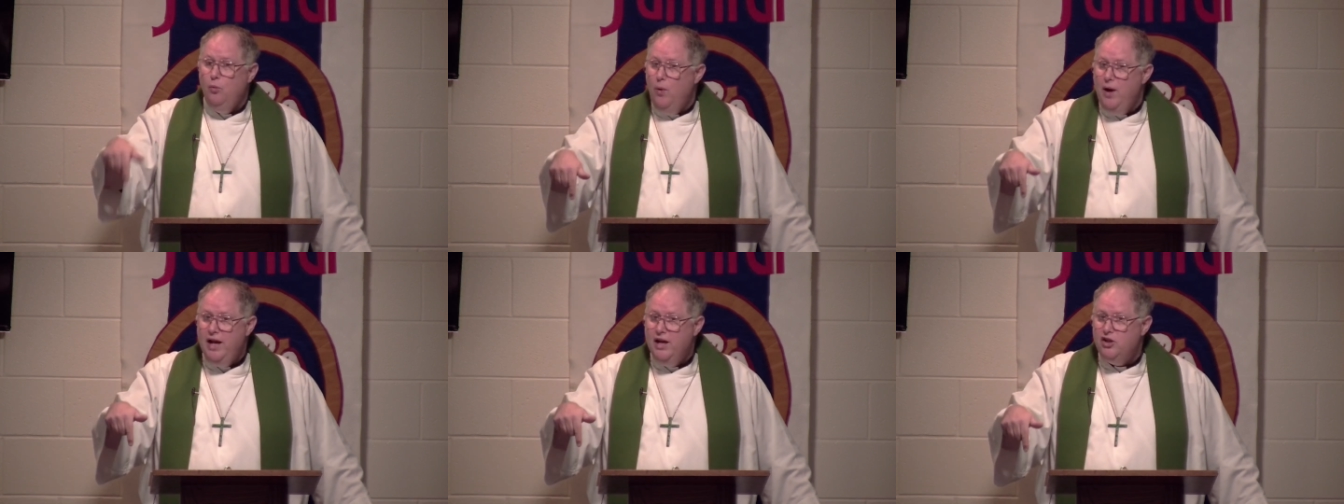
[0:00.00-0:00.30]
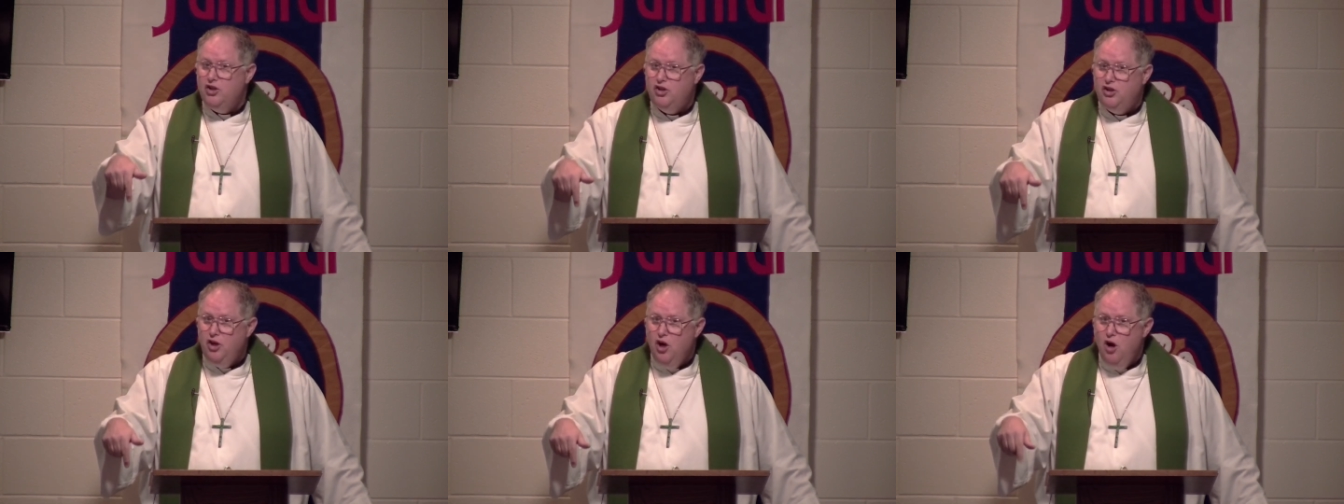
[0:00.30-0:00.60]
We
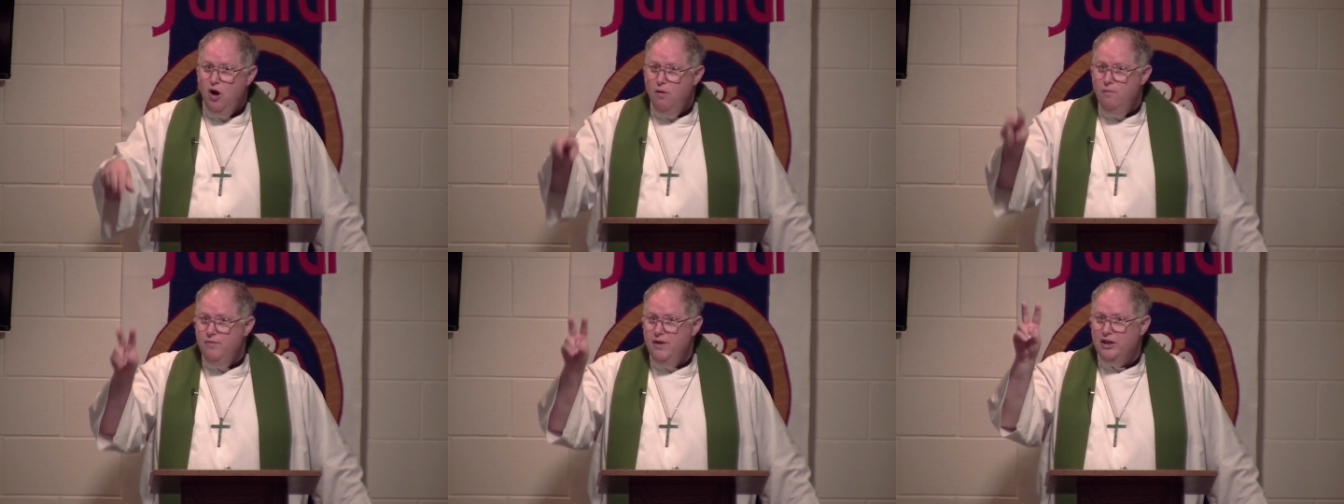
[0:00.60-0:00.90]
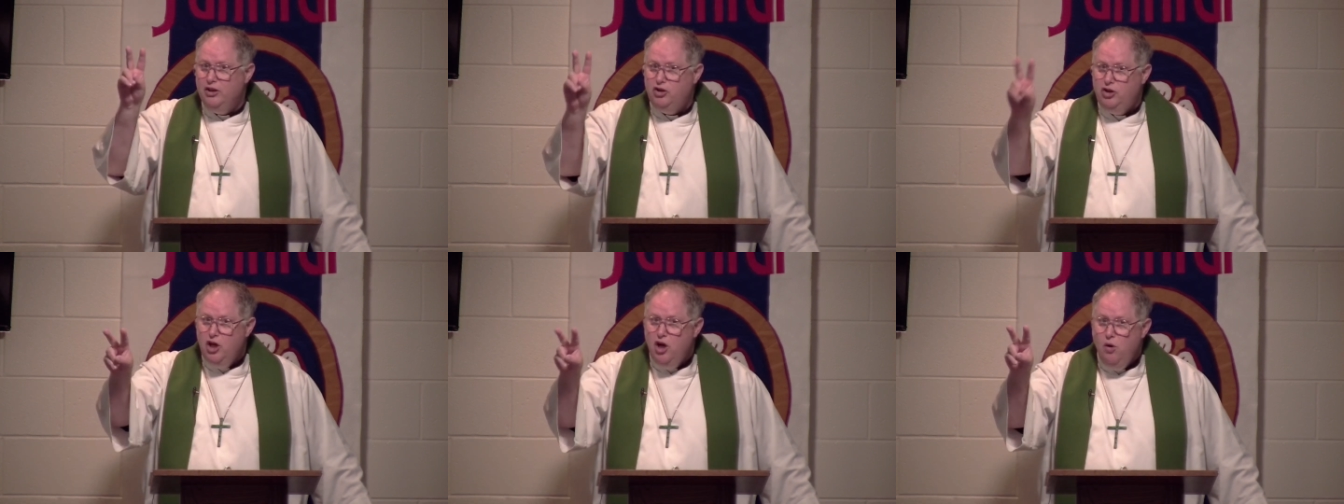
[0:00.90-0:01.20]
assume
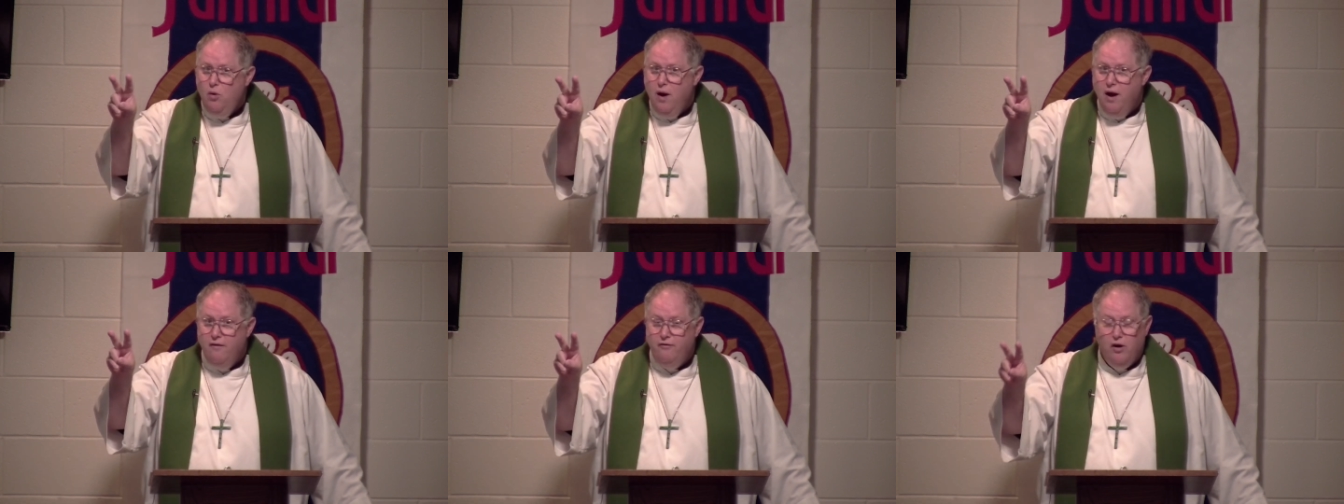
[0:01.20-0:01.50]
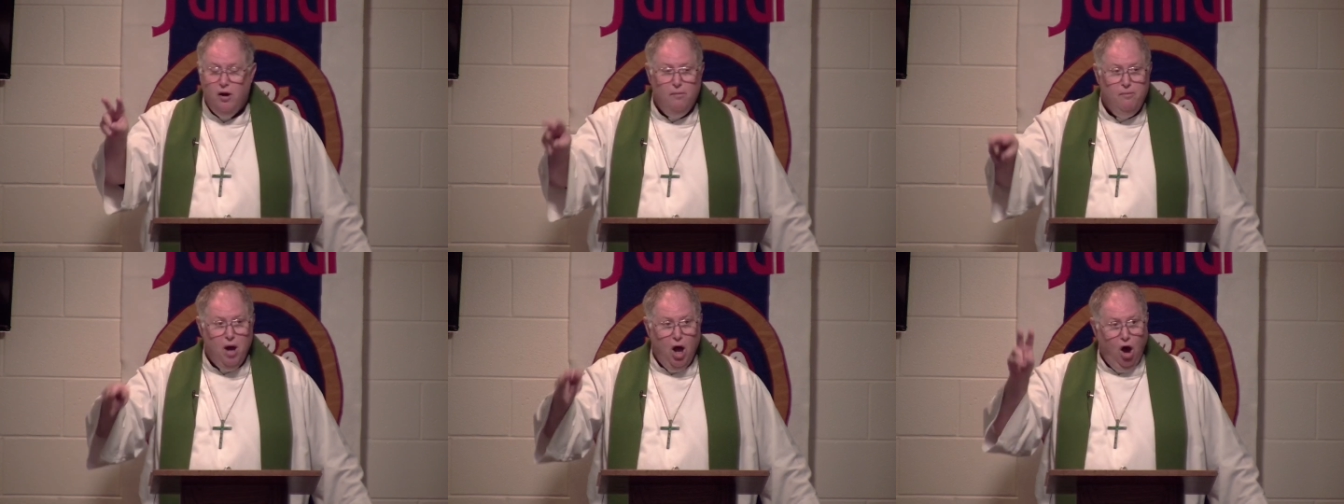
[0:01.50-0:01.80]
that two of
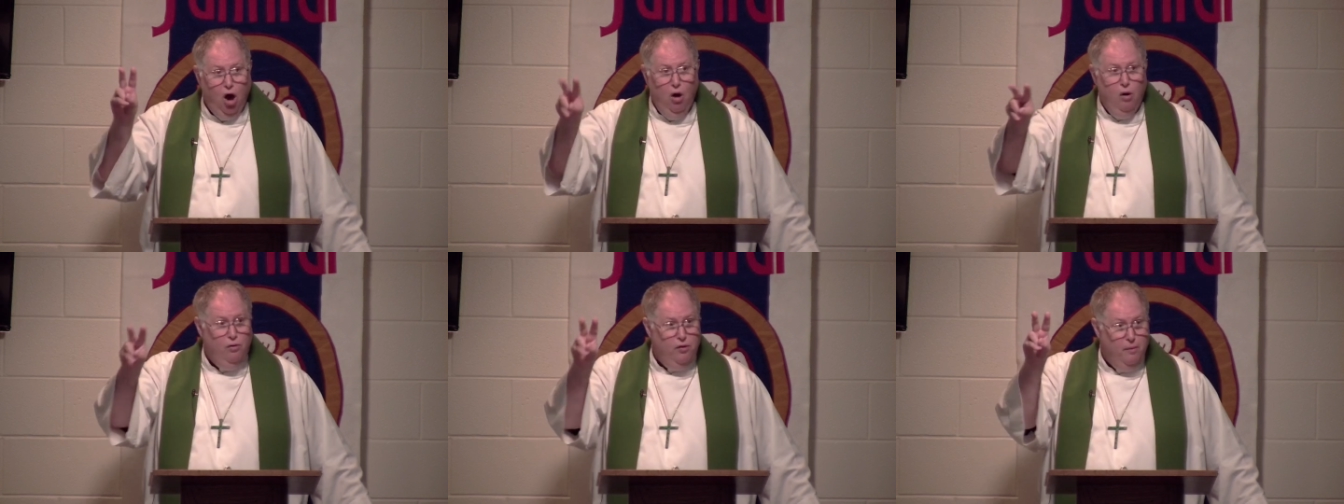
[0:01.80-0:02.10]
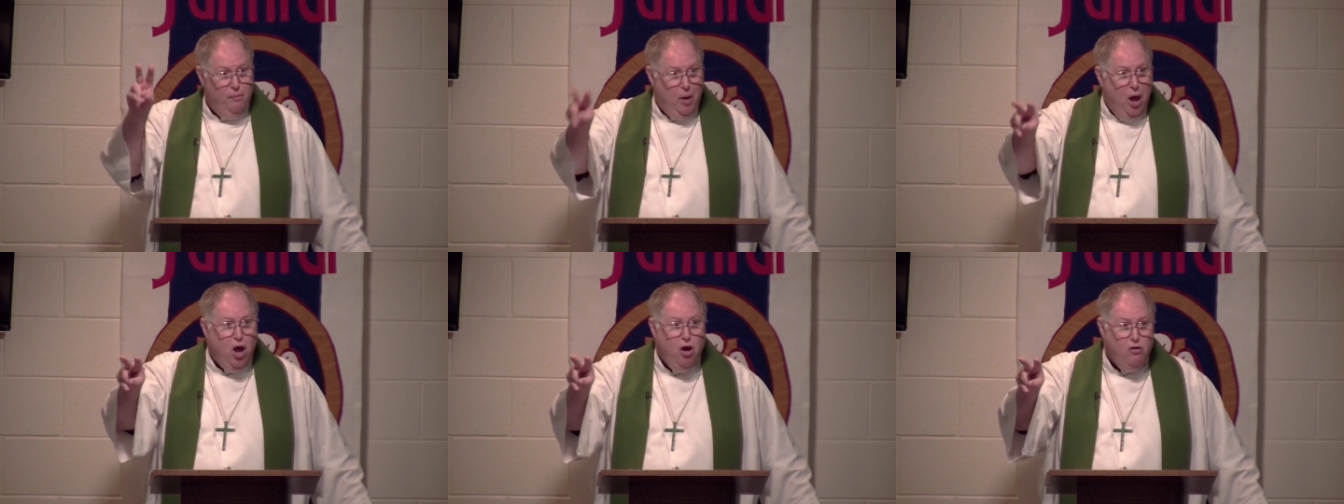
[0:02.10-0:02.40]
them own the
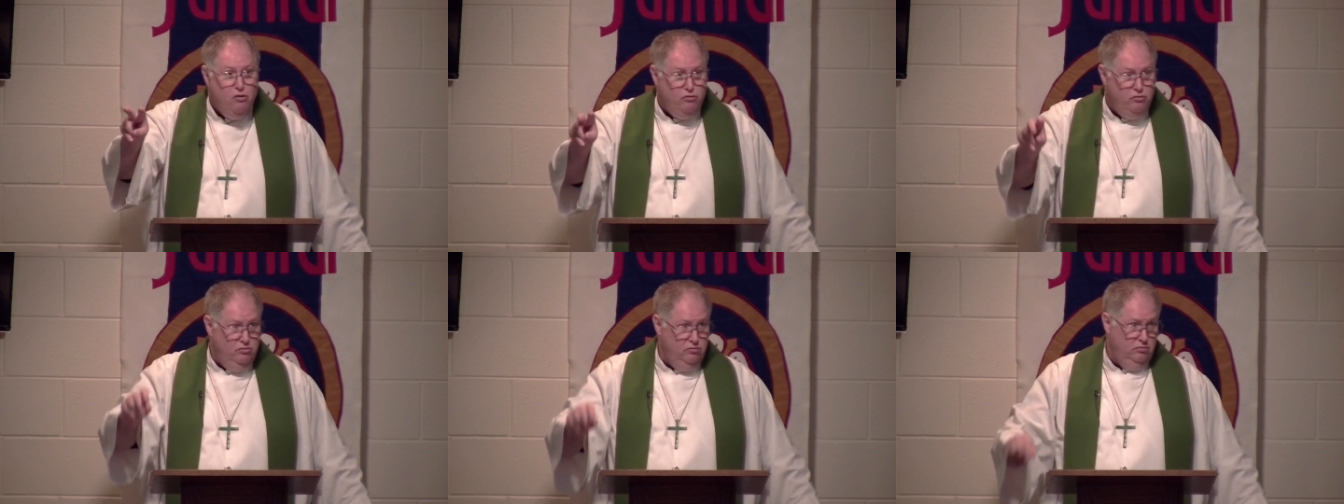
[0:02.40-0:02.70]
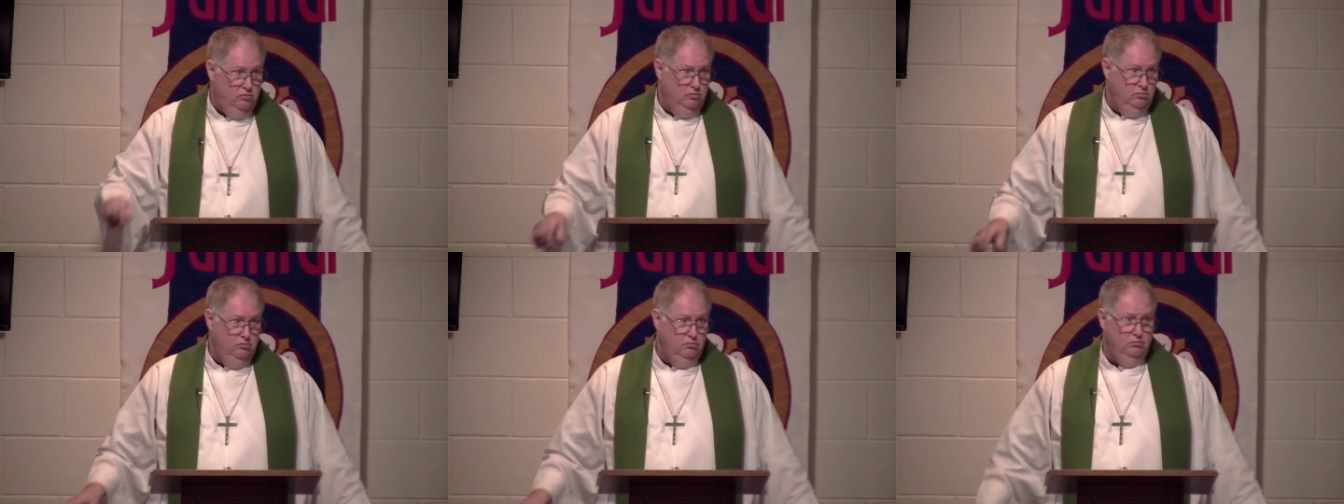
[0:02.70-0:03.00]

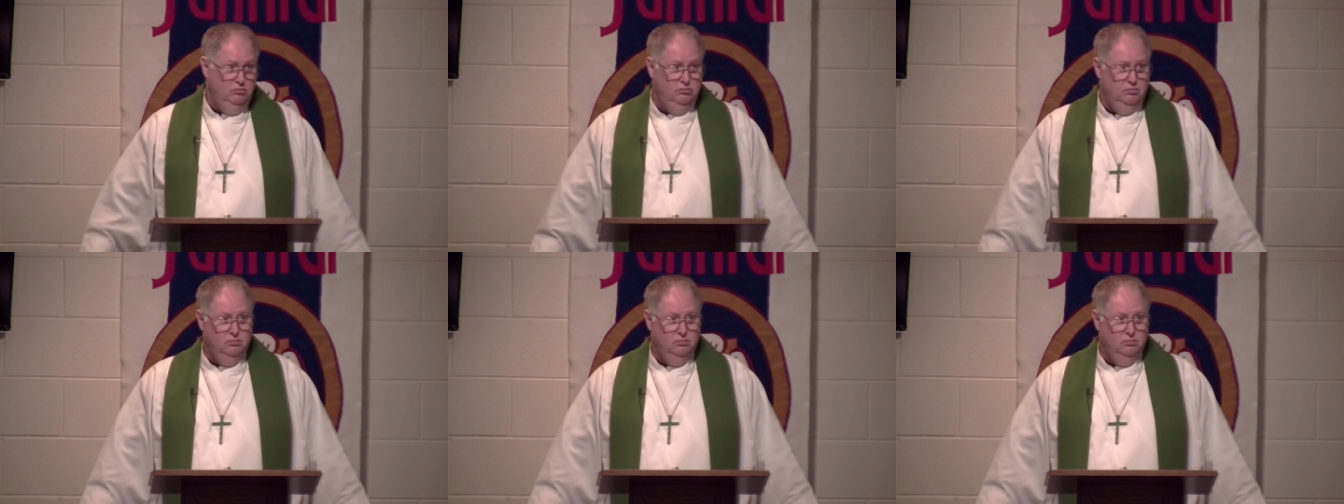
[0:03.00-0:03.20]
boat,